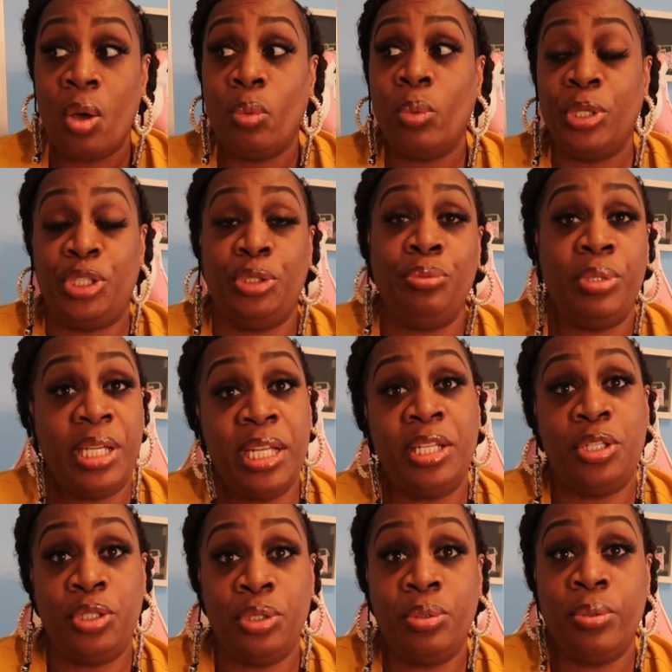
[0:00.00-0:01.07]
What you need
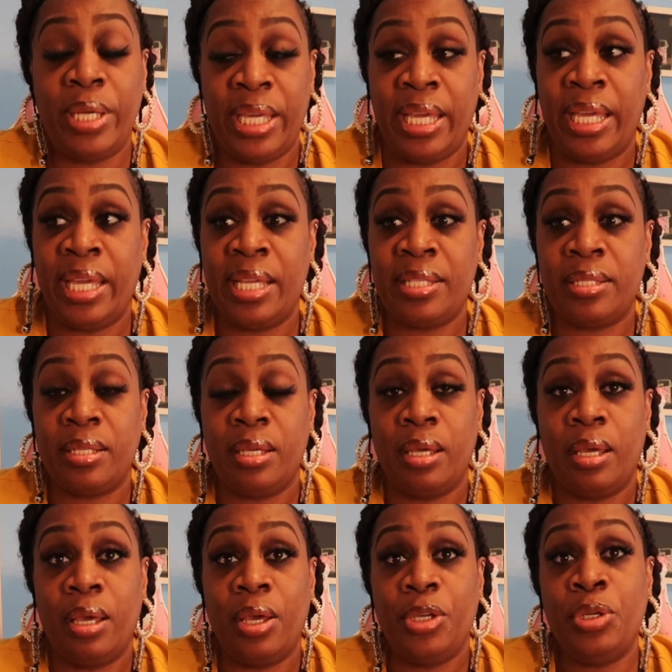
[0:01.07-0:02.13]
to do is
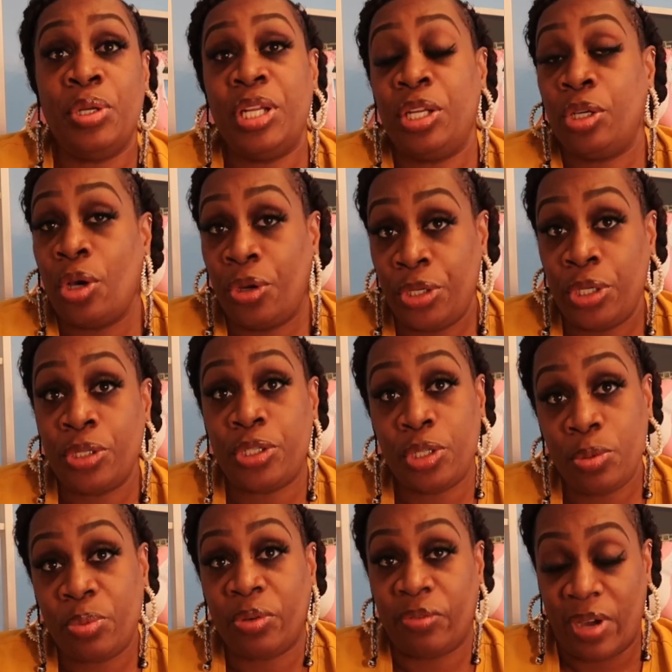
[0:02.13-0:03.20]
you need to go to your
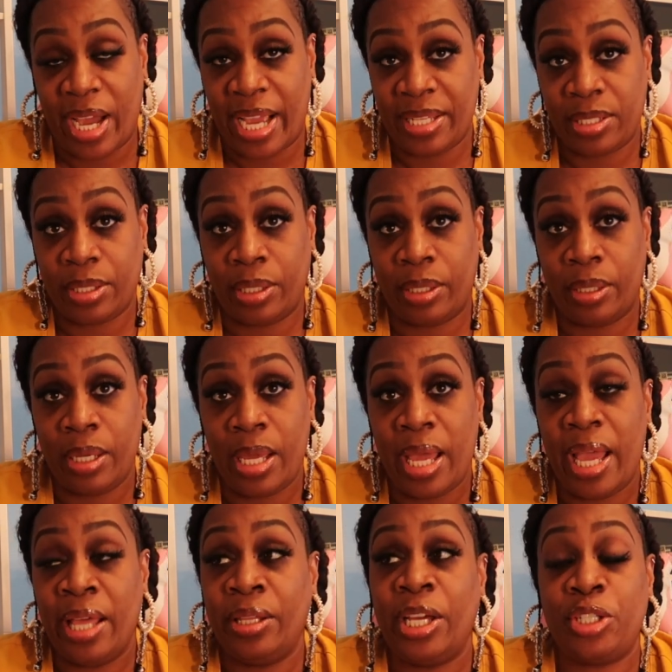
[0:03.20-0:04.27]
supervisor
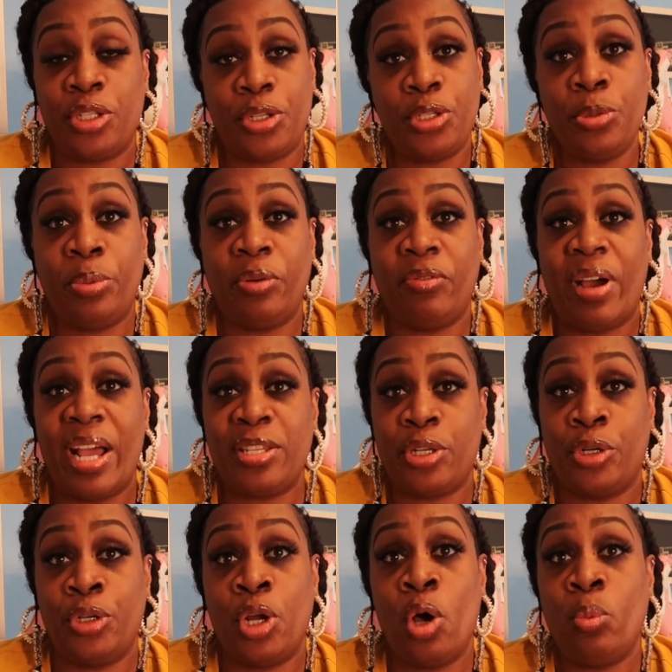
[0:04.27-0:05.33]
and let your
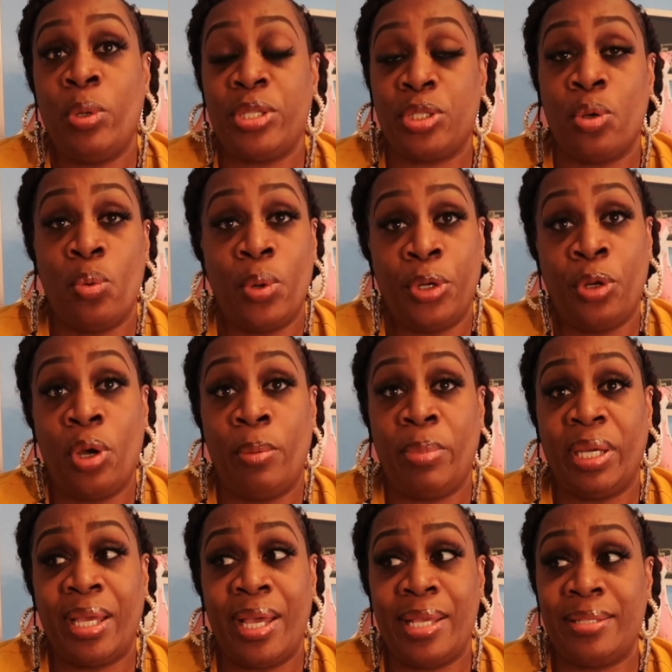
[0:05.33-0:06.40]
supervisor know what's going on
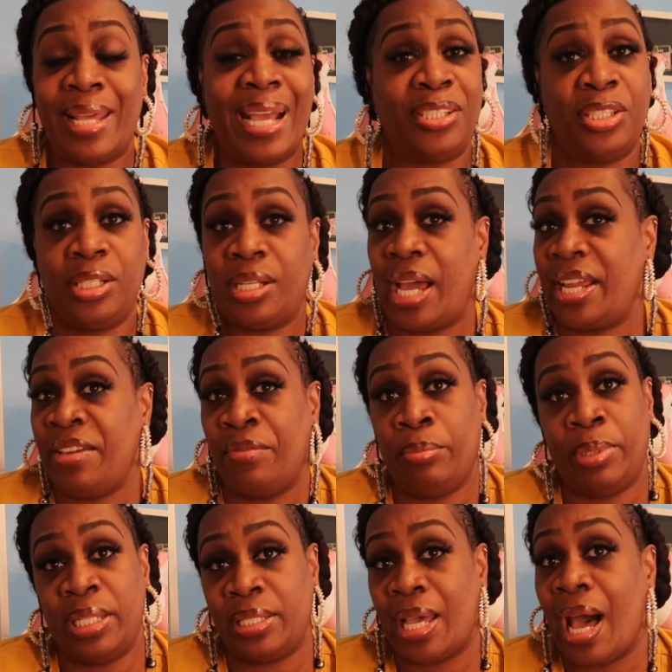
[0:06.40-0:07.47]
because that should not even
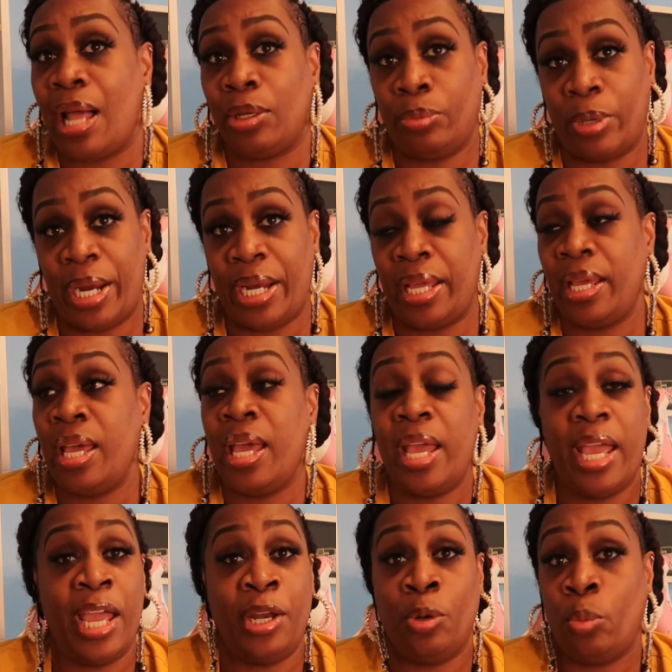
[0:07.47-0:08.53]
be tolerated
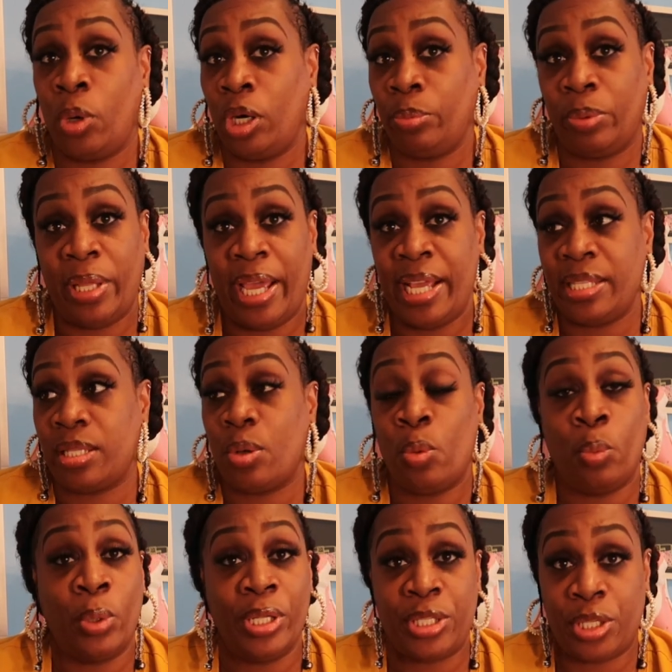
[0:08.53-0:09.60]
in a workplace
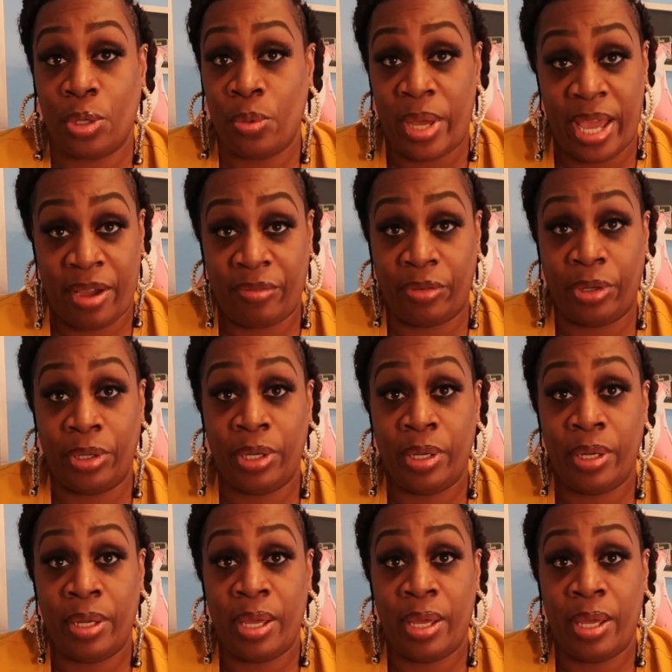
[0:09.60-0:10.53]
whatsoever